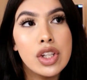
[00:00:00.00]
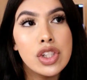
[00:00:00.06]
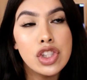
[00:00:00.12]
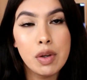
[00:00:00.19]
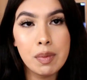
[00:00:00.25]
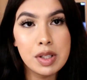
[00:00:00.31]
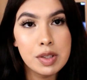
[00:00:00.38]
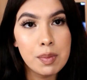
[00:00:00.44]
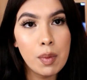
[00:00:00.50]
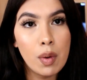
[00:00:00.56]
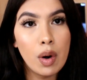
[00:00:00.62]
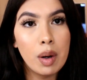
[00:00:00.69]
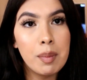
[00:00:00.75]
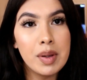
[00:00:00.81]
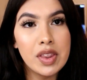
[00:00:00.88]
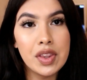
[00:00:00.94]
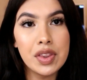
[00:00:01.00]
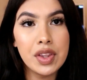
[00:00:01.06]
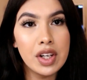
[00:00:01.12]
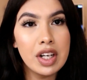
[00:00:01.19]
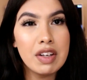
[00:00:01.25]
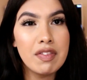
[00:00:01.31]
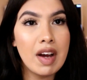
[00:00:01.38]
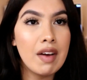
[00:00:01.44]
so much more, but
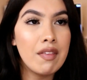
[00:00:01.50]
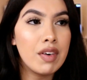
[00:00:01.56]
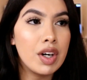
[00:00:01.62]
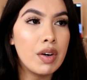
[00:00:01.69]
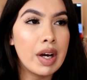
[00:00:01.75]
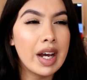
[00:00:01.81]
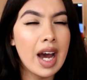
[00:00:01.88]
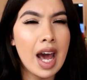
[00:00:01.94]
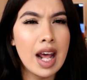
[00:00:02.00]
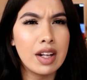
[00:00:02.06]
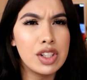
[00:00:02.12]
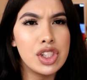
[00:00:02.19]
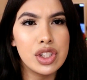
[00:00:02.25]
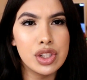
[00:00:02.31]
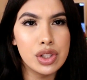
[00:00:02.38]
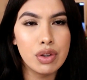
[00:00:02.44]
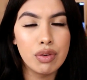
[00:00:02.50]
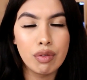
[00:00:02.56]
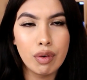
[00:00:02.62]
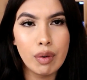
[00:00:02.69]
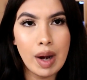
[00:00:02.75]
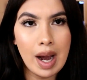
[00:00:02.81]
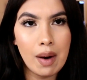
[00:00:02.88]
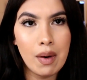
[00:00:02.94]
350 I kind of just
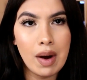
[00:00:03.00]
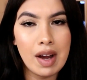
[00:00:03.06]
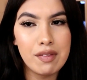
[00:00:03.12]
grew out.